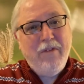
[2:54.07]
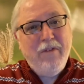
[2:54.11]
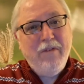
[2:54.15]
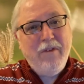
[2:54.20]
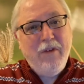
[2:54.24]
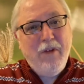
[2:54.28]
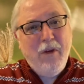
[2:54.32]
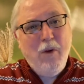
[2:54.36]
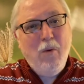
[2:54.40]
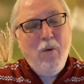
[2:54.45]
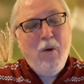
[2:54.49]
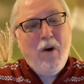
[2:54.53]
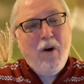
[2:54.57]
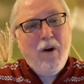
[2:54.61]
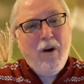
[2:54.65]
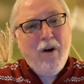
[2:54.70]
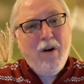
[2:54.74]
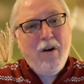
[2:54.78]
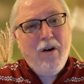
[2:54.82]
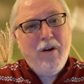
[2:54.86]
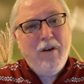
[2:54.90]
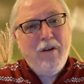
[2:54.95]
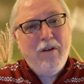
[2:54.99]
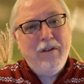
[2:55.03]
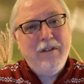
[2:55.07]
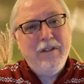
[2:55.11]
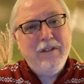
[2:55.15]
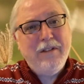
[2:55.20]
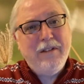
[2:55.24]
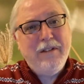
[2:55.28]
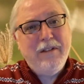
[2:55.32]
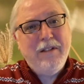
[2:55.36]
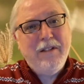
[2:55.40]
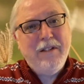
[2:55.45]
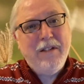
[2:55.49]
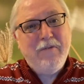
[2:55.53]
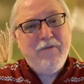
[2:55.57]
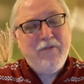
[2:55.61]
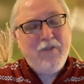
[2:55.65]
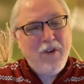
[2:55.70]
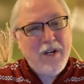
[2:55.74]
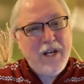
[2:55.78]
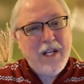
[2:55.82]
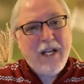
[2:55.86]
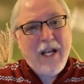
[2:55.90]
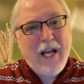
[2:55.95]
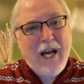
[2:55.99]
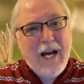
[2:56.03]
You are the
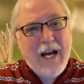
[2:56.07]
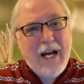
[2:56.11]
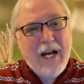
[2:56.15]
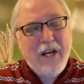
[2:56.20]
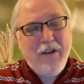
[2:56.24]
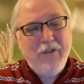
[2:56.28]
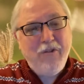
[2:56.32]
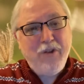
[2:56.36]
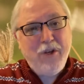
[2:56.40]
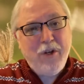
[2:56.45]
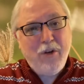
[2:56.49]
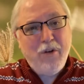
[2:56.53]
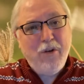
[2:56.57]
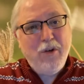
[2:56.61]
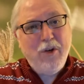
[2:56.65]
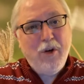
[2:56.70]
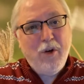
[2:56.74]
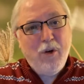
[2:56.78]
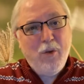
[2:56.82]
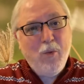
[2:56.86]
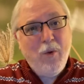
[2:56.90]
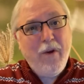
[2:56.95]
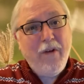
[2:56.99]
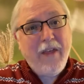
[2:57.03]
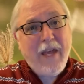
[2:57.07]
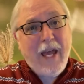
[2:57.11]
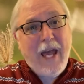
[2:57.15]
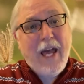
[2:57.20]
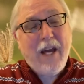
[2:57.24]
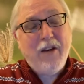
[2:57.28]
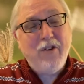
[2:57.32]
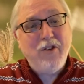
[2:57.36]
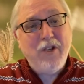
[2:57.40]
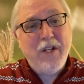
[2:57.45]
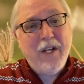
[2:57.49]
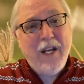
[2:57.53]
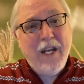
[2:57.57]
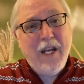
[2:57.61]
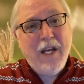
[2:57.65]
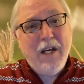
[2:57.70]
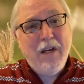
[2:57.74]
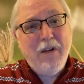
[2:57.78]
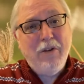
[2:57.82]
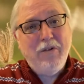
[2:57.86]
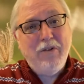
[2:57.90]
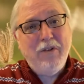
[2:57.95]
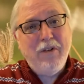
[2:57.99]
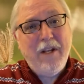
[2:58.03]
front lines. You're where the action
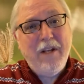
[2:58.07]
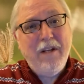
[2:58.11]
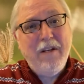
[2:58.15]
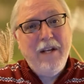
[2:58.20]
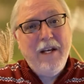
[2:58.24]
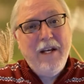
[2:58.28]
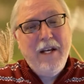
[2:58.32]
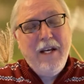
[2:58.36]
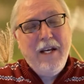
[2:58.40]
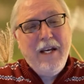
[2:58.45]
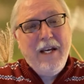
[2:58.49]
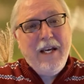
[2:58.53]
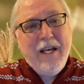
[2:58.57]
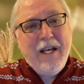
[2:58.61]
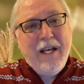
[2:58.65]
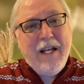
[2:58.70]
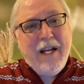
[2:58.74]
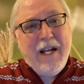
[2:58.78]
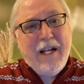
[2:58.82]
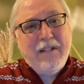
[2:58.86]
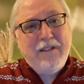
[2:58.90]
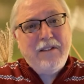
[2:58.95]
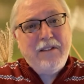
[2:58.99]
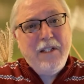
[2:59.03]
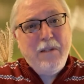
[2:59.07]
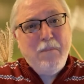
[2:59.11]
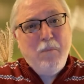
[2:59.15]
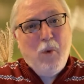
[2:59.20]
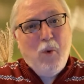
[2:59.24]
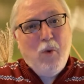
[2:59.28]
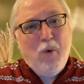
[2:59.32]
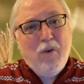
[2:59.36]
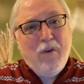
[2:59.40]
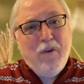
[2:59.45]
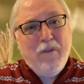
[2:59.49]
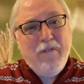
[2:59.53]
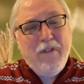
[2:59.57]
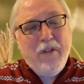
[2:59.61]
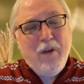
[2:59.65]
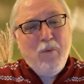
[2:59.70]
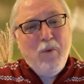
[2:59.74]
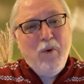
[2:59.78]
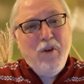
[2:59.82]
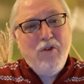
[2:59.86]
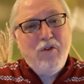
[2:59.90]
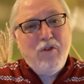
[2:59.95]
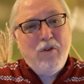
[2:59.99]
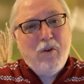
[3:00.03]
is. And I see more of the
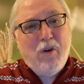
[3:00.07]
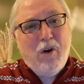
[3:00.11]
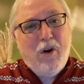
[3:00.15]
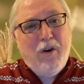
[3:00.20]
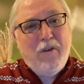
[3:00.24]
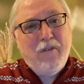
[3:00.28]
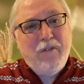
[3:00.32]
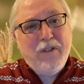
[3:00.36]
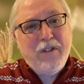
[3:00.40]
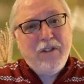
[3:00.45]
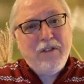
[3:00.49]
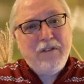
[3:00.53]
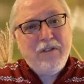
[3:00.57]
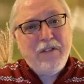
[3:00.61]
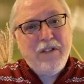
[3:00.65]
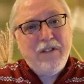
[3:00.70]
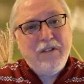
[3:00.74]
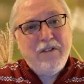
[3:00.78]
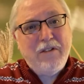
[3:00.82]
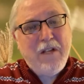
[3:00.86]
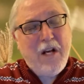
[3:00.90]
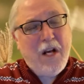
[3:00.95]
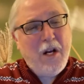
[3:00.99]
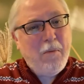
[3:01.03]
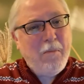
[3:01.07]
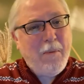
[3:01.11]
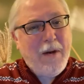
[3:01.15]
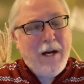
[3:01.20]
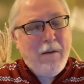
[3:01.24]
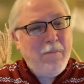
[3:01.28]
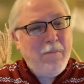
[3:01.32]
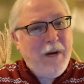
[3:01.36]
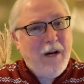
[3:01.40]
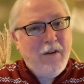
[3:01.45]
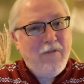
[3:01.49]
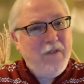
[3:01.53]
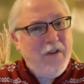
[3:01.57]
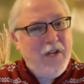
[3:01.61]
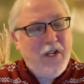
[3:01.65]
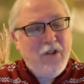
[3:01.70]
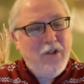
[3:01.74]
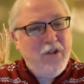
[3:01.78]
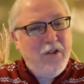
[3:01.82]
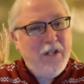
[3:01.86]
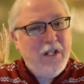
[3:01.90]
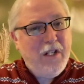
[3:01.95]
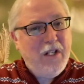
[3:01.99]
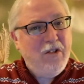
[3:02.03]
regional office. It's not about
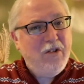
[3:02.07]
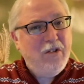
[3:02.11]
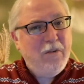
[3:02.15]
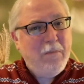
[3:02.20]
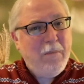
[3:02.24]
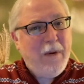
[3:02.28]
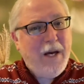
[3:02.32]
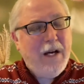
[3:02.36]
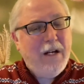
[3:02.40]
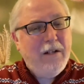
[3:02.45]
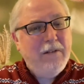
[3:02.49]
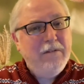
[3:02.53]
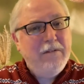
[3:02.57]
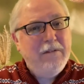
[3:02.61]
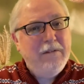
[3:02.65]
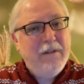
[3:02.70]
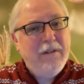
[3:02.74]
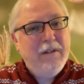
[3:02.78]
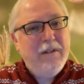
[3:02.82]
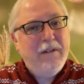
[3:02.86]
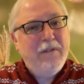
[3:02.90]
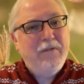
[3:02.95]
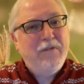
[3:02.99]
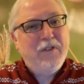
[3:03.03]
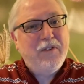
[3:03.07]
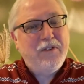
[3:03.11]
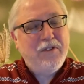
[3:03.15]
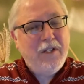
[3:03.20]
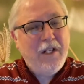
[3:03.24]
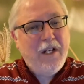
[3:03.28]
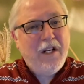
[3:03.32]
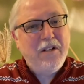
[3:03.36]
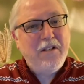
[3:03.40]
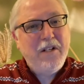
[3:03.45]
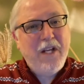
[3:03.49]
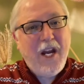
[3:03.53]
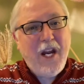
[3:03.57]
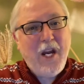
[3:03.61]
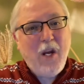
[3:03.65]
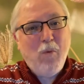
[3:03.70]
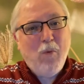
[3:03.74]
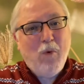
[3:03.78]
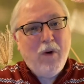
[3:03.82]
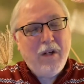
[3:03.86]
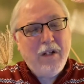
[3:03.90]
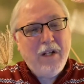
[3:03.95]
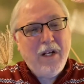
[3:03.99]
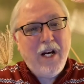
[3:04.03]
vision. It's about facilitating
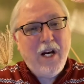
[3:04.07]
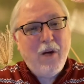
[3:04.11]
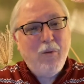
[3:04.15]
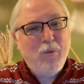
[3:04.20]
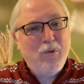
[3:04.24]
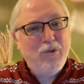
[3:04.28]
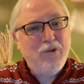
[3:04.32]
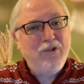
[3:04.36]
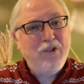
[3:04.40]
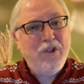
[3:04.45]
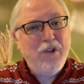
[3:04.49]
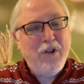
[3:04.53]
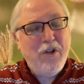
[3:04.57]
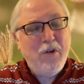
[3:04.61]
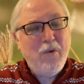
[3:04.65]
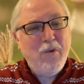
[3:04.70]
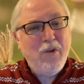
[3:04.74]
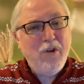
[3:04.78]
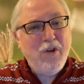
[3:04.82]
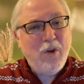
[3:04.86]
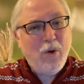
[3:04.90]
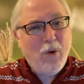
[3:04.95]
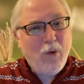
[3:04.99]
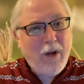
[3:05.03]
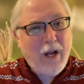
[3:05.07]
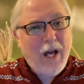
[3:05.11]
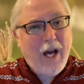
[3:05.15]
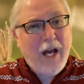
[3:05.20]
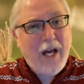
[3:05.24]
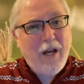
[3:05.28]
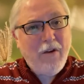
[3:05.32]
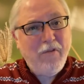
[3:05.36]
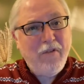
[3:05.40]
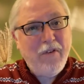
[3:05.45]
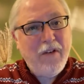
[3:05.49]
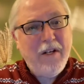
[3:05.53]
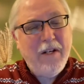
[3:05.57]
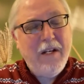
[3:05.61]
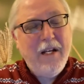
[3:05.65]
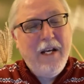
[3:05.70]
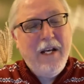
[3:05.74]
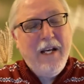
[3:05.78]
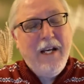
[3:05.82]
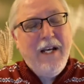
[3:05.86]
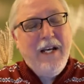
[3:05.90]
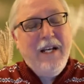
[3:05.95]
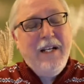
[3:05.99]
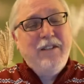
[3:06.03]
what God wants to do in your life. And
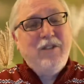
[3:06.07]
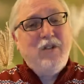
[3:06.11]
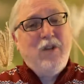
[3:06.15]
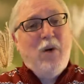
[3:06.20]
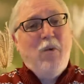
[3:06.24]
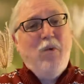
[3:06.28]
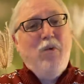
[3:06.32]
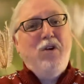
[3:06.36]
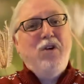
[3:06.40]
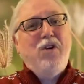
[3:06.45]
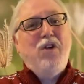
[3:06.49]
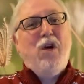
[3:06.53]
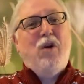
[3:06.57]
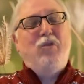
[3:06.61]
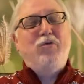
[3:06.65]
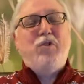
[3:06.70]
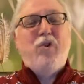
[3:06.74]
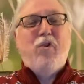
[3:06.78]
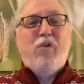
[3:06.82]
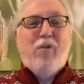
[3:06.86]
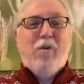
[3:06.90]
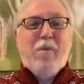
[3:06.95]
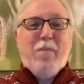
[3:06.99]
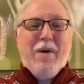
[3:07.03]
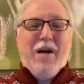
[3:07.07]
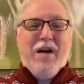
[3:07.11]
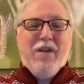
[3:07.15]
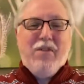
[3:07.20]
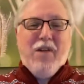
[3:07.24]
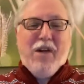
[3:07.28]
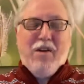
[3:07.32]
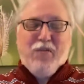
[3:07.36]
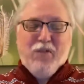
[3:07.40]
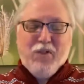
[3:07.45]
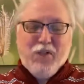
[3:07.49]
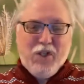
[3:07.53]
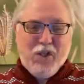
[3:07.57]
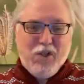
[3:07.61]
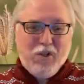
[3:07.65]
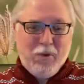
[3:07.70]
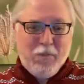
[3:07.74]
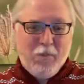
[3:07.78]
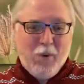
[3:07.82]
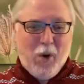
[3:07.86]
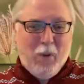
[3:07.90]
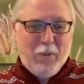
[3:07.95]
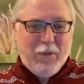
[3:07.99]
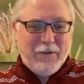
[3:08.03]
so I want to talk to you about that for just a
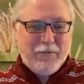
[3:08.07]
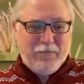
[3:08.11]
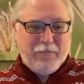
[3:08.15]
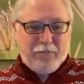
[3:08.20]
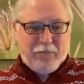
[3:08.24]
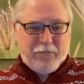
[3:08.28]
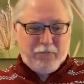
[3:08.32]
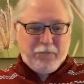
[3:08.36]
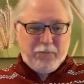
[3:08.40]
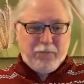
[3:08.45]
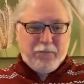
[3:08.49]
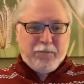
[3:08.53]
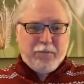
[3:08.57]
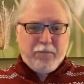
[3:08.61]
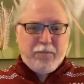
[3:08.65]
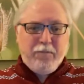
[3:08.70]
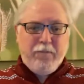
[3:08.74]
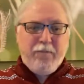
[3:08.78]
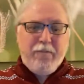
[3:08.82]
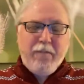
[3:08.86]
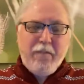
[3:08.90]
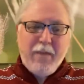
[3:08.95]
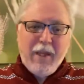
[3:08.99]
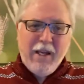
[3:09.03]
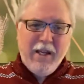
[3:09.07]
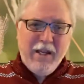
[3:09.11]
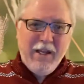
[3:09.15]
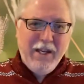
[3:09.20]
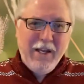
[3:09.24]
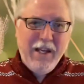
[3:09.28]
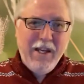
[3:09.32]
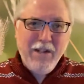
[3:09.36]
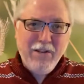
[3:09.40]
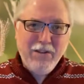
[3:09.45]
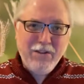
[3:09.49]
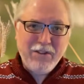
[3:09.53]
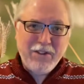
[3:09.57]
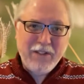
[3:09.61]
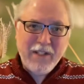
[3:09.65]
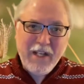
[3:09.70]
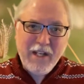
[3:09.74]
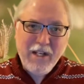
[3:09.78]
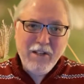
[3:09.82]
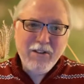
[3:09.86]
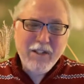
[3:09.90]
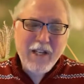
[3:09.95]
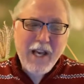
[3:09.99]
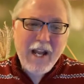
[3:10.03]
moment. And here's
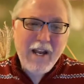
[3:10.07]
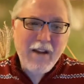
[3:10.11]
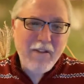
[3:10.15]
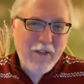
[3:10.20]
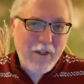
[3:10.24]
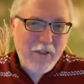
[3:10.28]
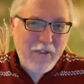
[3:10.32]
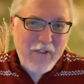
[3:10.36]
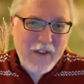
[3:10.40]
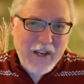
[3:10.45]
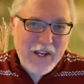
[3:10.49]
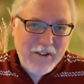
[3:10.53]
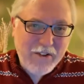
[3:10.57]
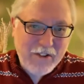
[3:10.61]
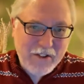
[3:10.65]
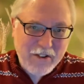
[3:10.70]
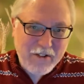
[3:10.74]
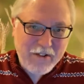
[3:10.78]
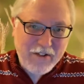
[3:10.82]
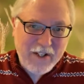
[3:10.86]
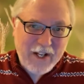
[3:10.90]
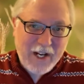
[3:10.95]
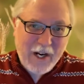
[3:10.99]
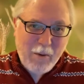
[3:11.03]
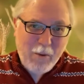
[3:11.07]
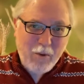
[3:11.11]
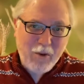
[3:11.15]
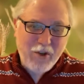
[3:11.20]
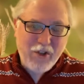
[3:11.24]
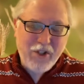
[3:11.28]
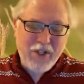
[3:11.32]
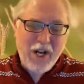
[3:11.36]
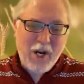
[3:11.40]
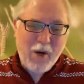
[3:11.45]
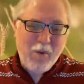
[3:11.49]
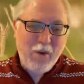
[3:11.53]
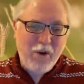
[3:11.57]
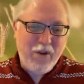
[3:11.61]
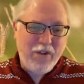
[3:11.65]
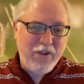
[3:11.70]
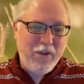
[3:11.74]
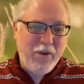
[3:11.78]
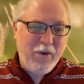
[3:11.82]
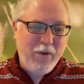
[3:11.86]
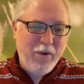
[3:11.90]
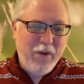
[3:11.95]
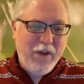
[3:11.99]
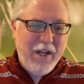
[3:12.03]
kind of the thesis that I want to share with
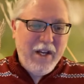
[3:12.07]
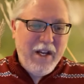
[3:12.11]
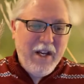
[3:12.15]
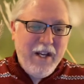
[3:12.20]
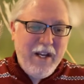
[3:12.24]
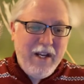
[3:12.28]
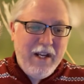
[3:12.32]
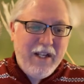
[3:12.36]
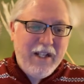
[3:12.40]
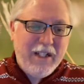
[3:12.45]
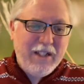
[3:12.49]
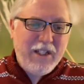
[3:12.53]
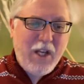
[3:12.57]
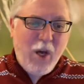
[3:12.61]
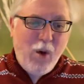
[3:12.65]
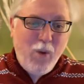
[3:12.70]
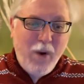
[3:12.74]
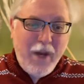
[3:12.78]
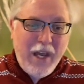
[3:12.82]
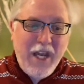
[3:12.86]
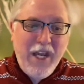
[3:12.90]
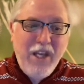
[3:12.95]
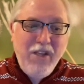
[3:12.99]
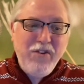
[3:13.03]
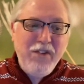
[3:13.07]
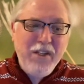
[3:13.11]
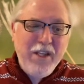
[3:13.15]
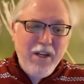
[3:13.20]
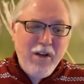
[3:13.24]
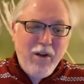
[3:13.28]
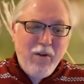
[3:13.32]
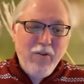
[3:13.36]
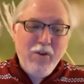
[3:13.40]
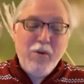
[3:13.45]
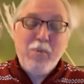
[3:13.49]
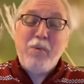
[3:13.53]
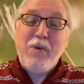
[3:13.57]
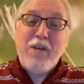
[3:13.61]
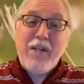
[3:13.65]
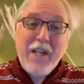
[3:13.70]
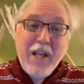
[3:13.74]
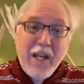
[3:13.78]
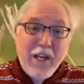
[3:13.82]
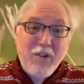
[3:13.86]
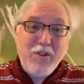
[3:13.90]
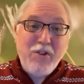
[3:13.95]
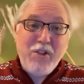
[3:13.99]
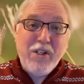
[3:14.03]
you. Go easy on the
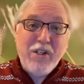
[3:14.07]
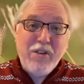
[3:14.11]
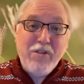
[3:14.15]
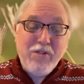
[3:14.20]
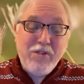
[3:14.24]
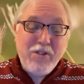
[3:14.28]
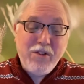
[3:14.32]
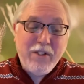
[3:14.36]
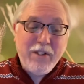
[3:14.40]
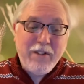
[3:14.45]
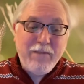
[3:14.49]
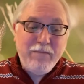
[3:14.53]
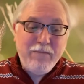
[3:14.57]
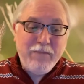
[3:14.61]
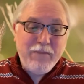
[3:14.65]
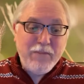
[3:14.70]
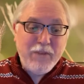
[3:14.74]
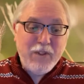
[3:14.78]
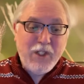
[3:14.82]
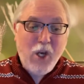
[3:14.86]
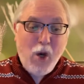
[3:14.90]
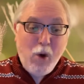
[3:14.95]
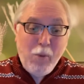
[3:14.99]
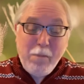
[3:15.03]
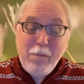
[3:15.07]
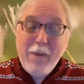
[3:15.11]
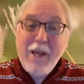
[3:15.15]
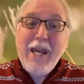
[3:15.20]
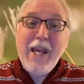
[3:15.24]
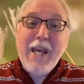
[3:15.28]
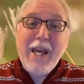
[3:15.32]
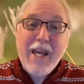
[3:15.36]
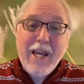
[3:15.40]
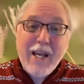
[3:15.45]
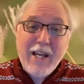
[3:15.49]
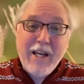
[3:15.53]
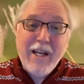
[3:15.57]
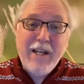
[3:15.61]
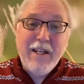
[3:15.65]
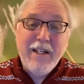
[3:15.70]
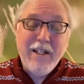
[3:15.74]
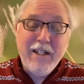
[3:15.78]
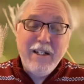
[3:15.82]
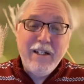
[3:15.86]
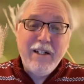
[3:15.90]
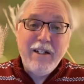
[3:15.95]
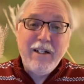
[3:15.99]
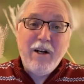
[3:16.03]
predictions, go big
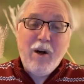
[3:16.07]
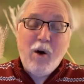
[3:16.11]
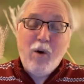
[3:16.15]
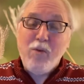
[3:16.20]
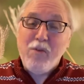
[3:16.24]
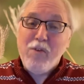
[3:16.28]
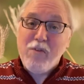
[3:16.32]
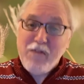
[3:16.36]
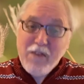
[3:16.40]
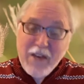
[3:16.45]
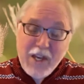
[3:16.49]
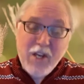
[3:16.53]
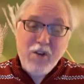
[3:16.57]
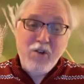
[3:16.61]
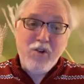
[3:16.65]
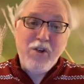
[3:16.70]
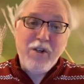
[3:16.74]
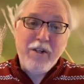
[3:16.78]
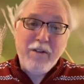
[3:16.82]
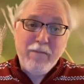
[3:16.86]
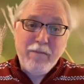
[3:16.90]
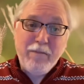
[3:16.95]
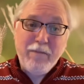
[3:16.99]
on the vision.